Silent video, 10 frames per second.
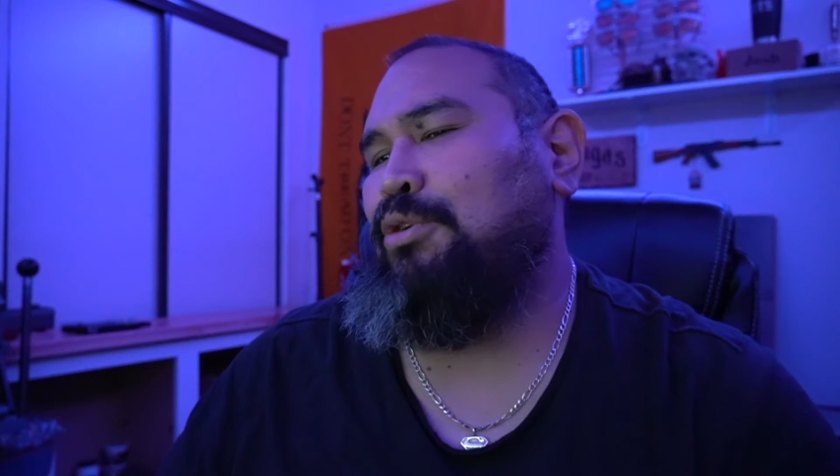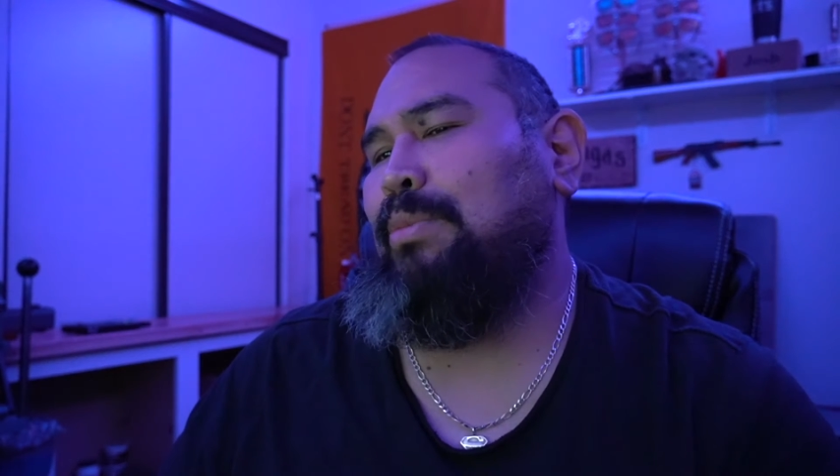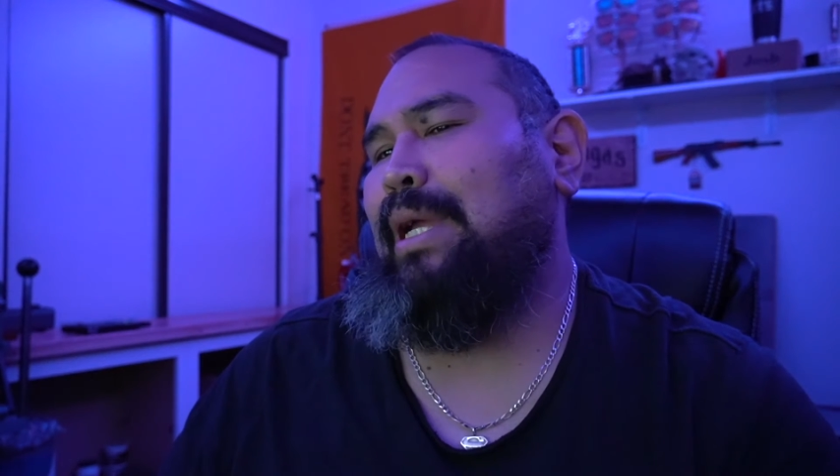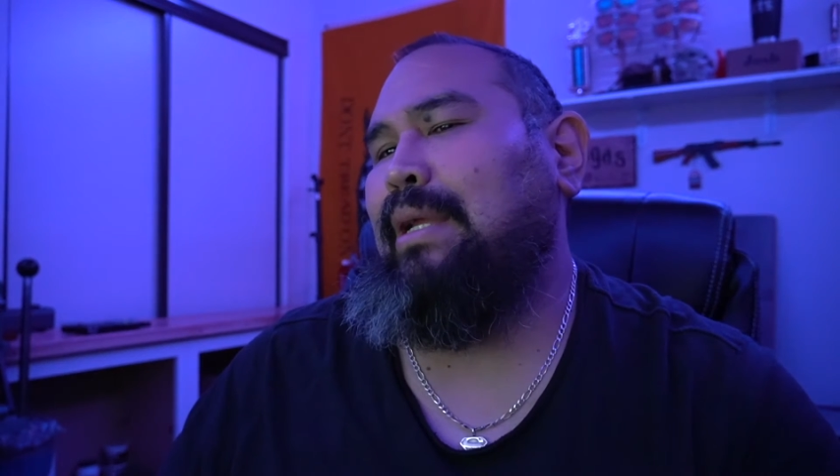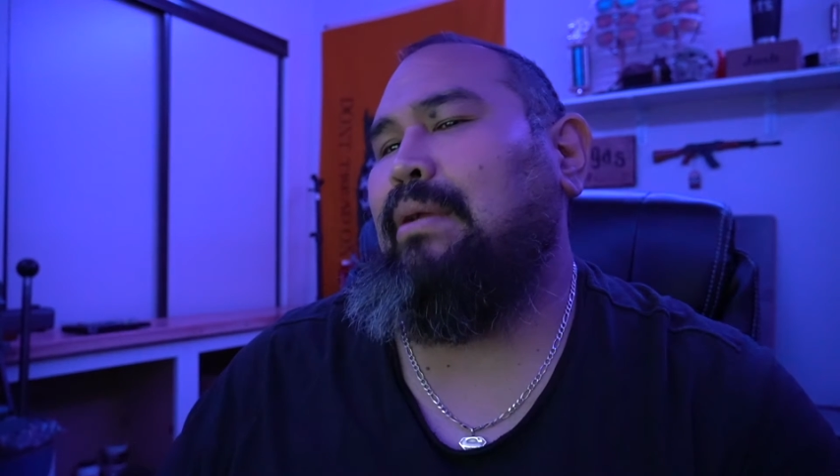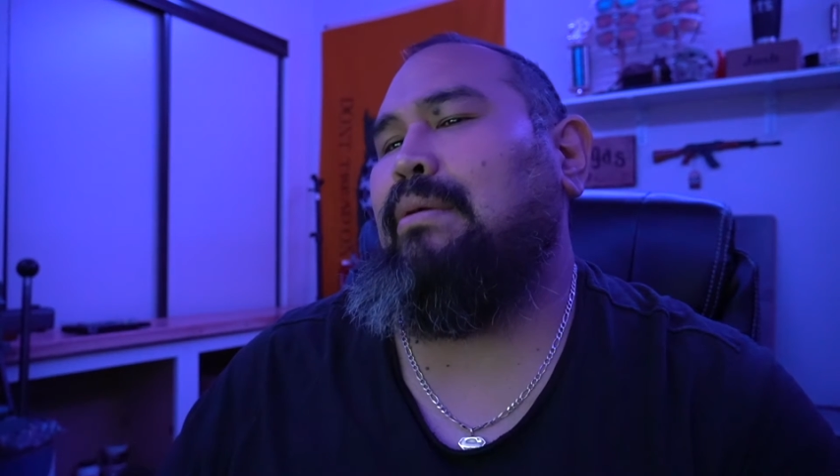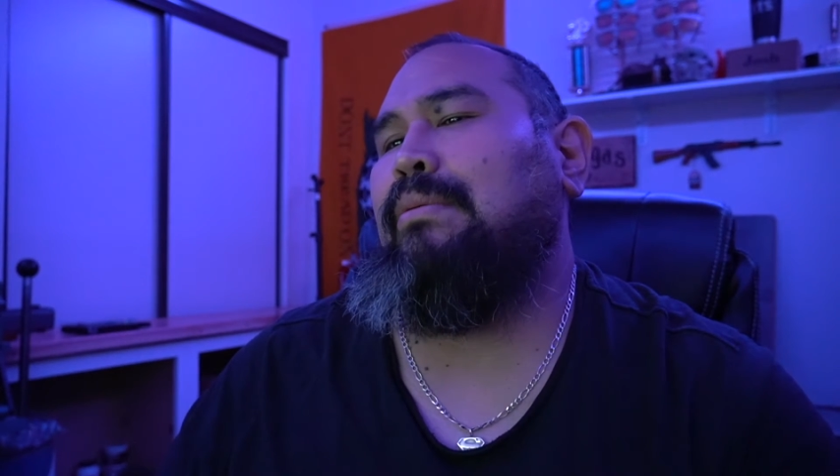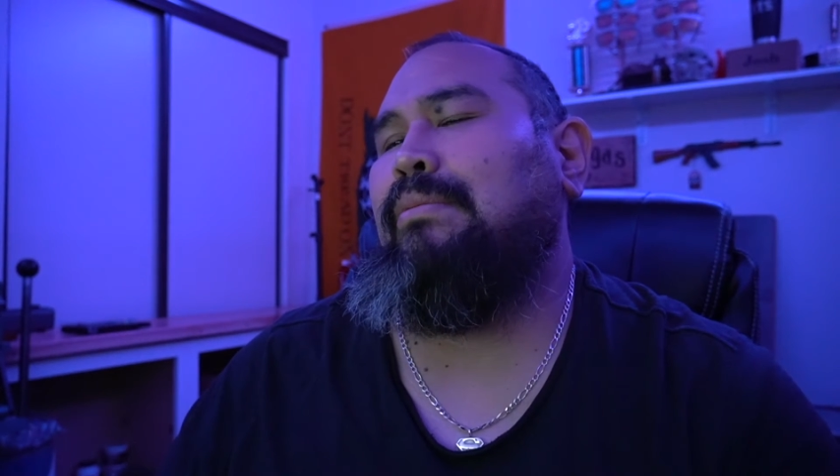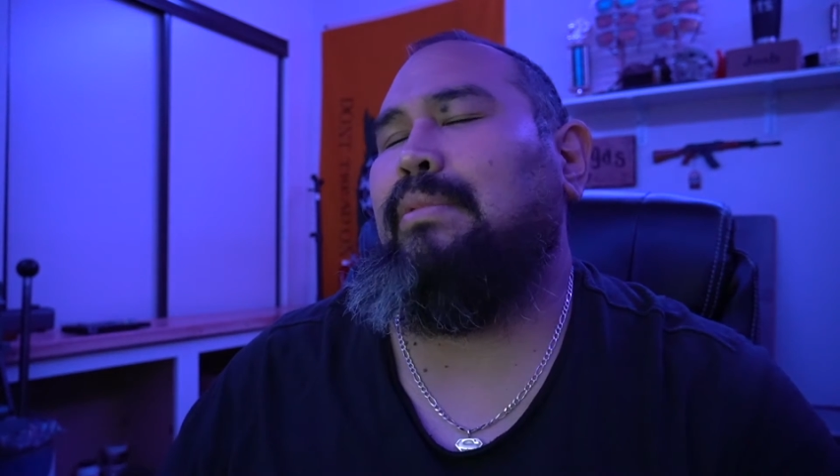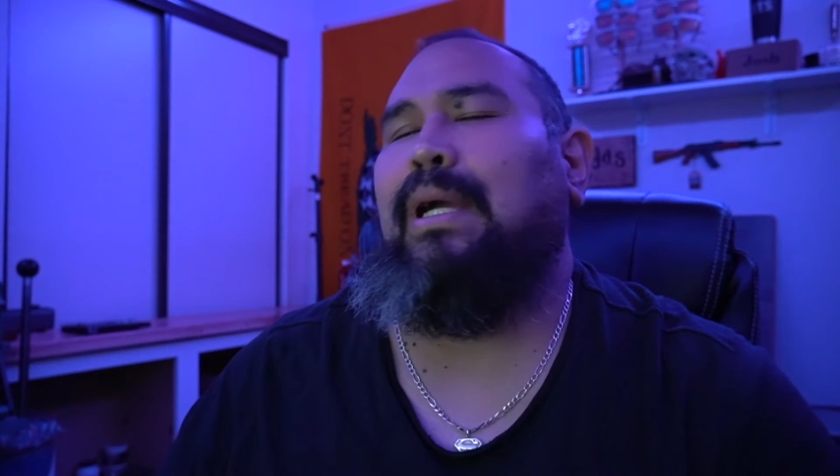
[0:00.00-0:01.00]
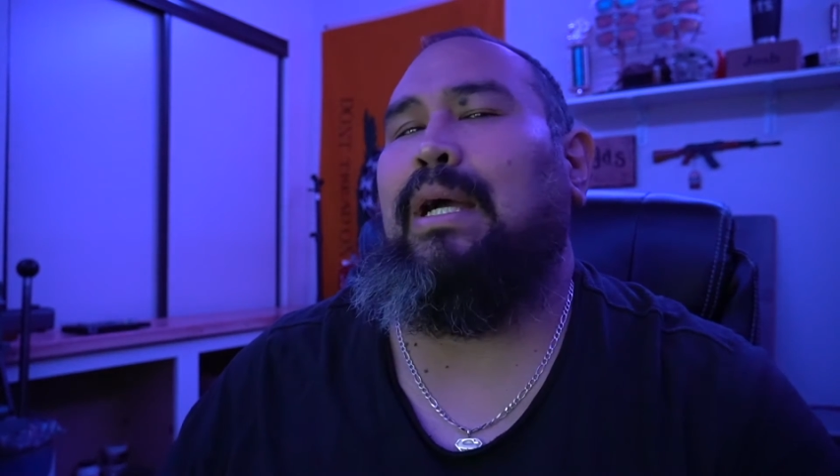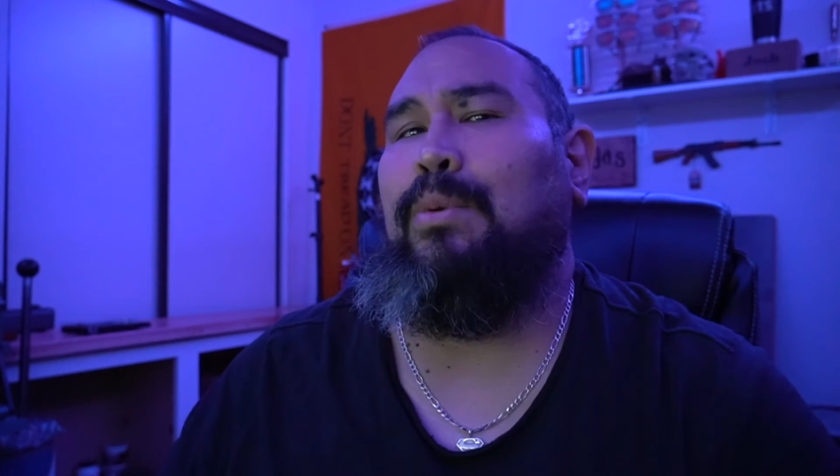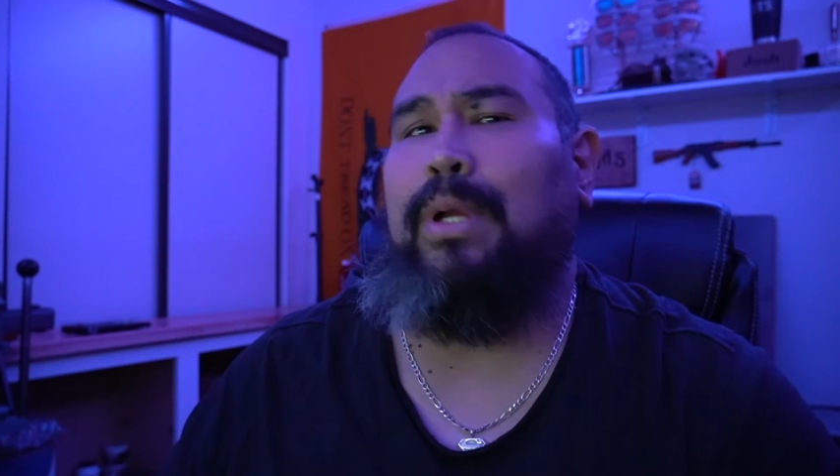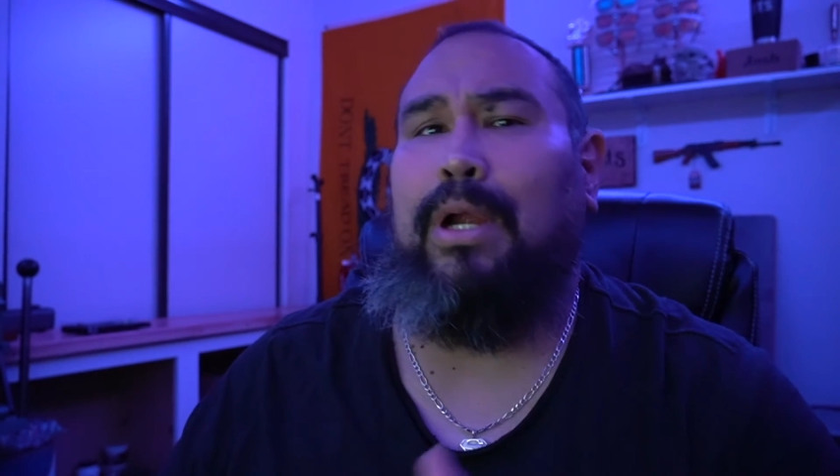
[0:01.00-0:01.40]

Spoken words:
mic. We